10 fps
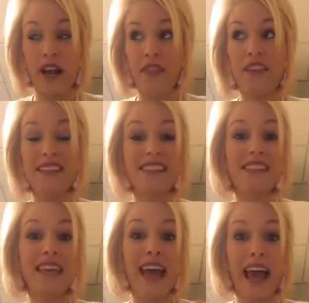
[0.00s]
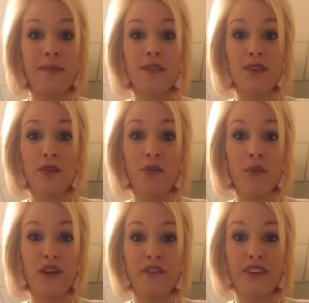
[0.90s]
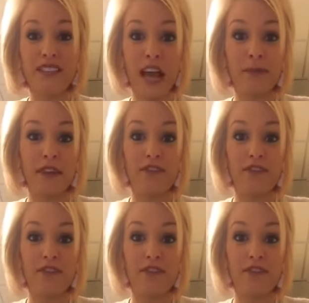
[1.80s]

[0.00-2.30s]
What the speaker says: This is the absolute perfect time to